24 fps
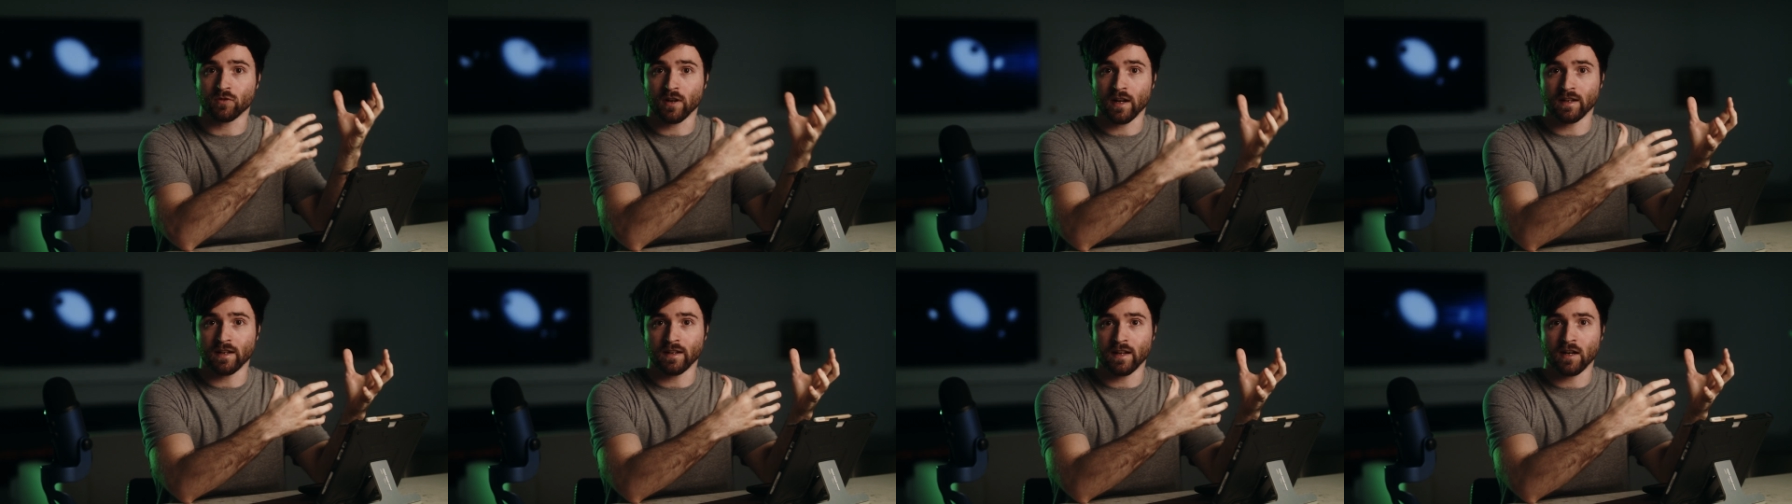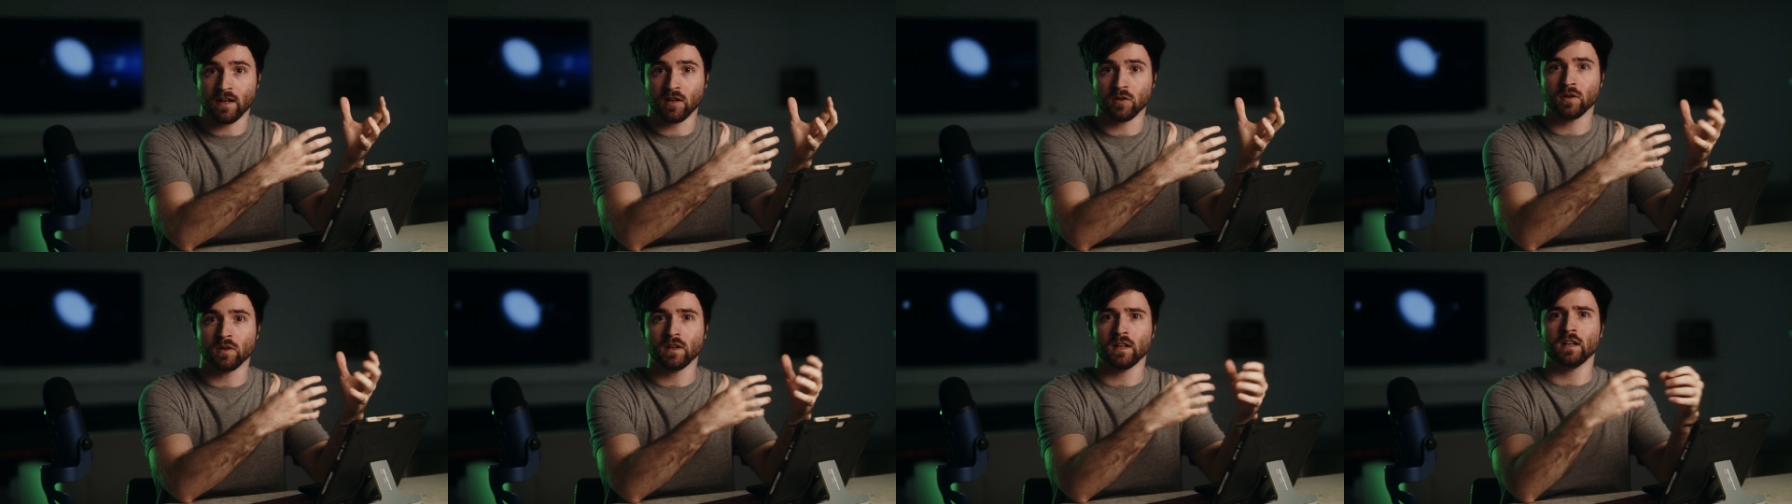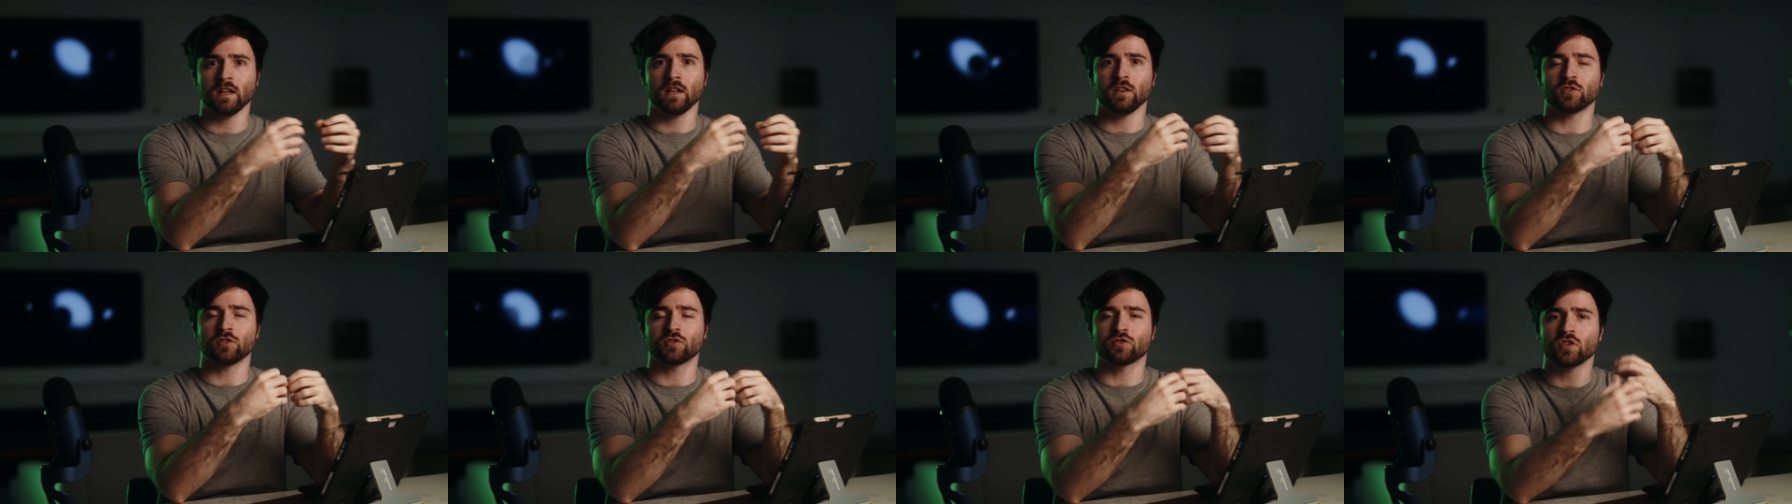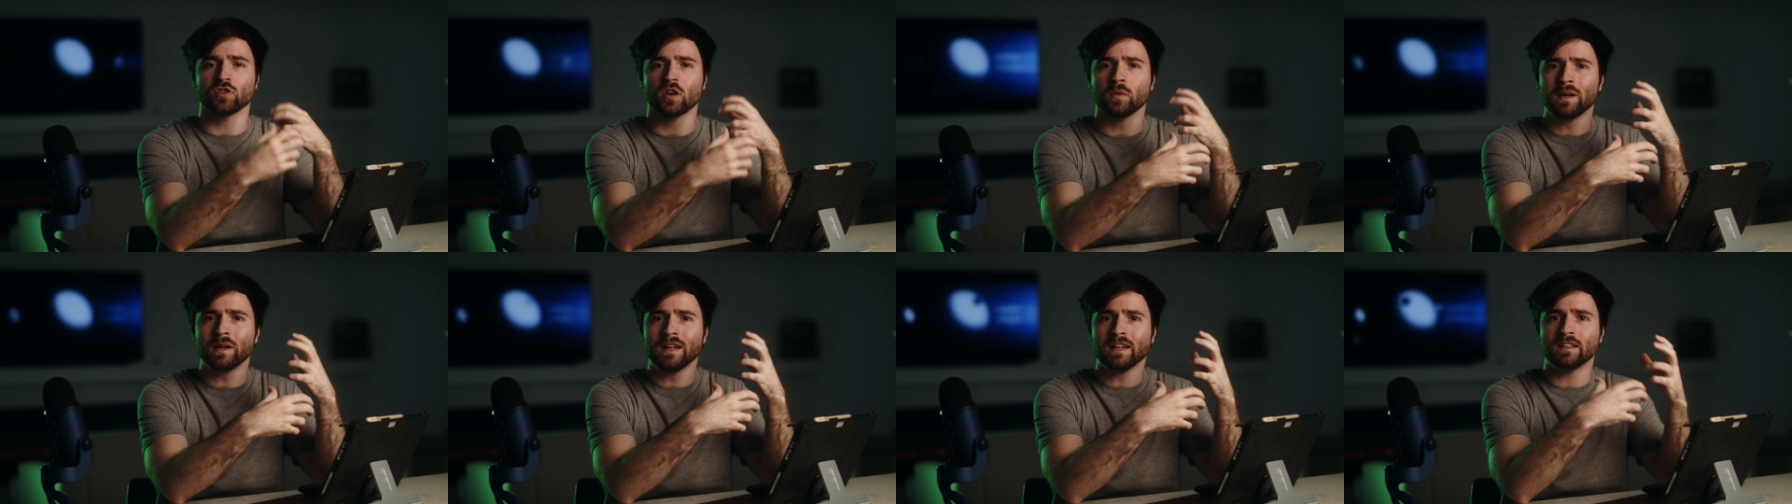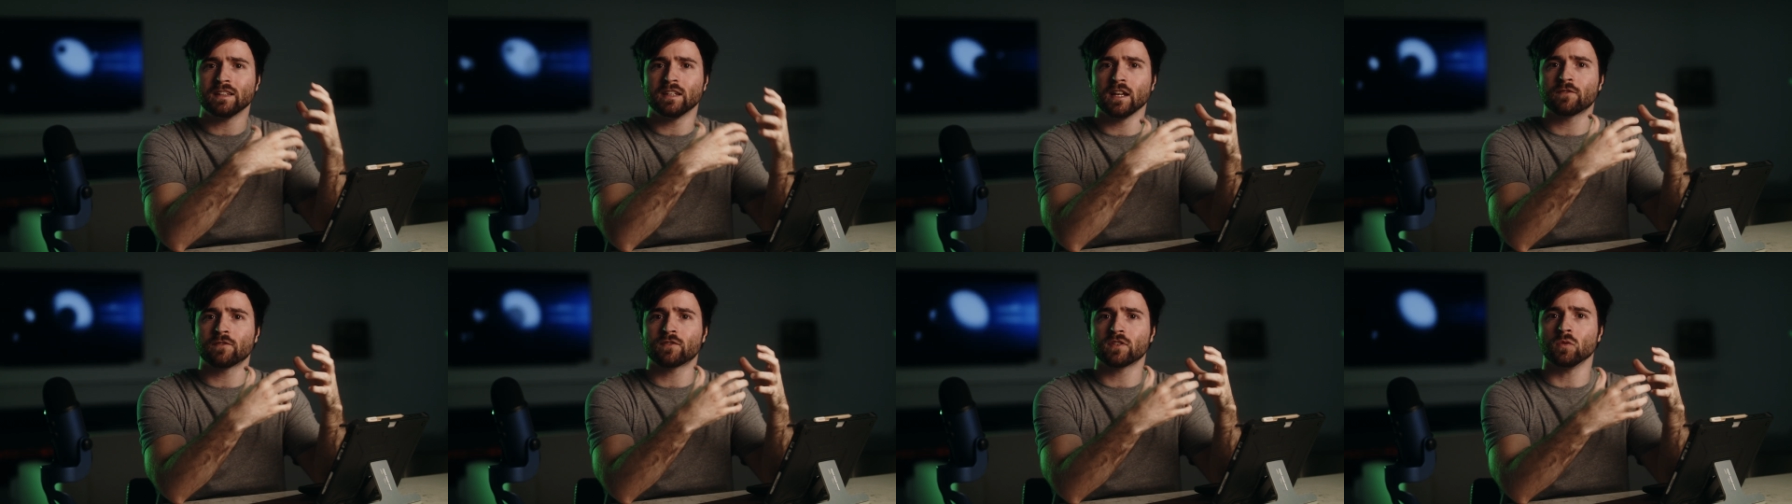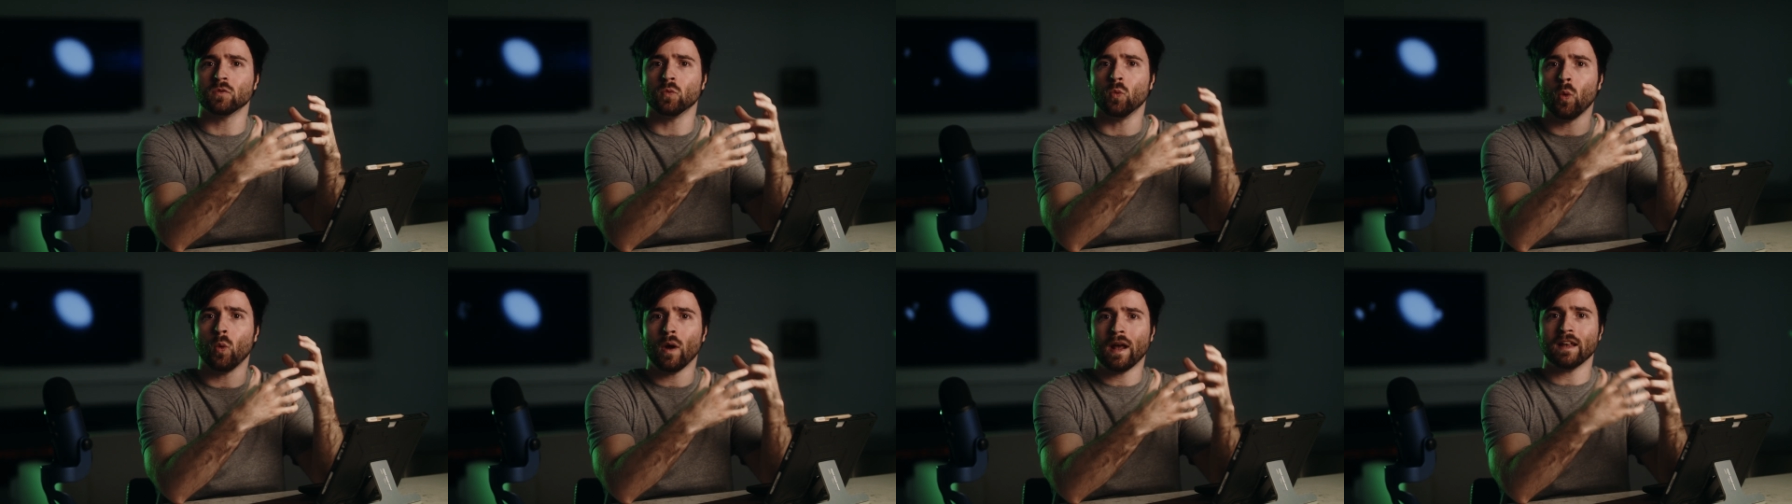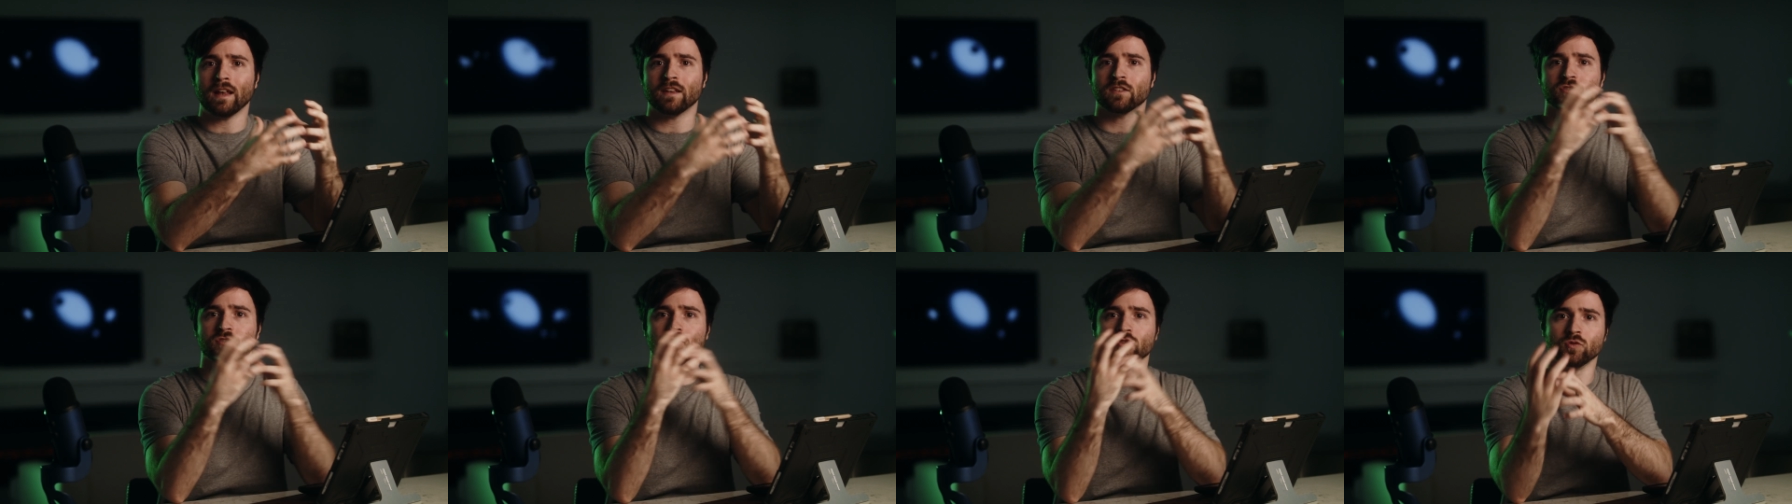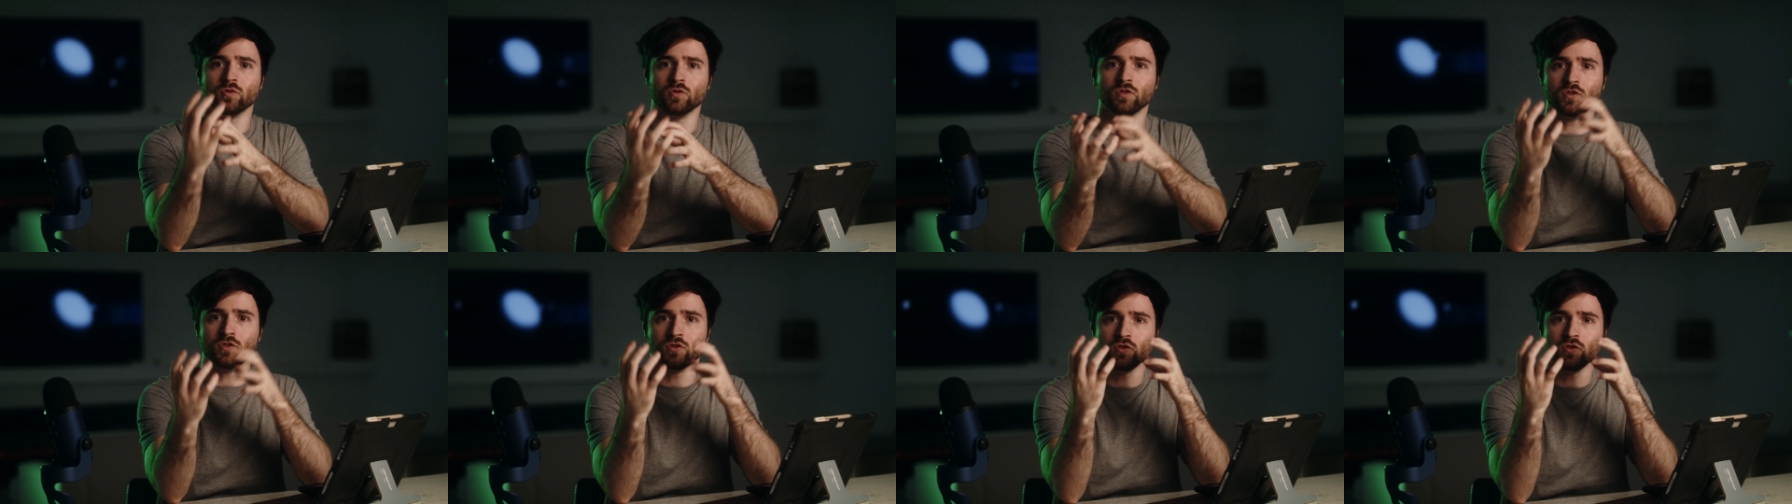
right now, there's so many different ways to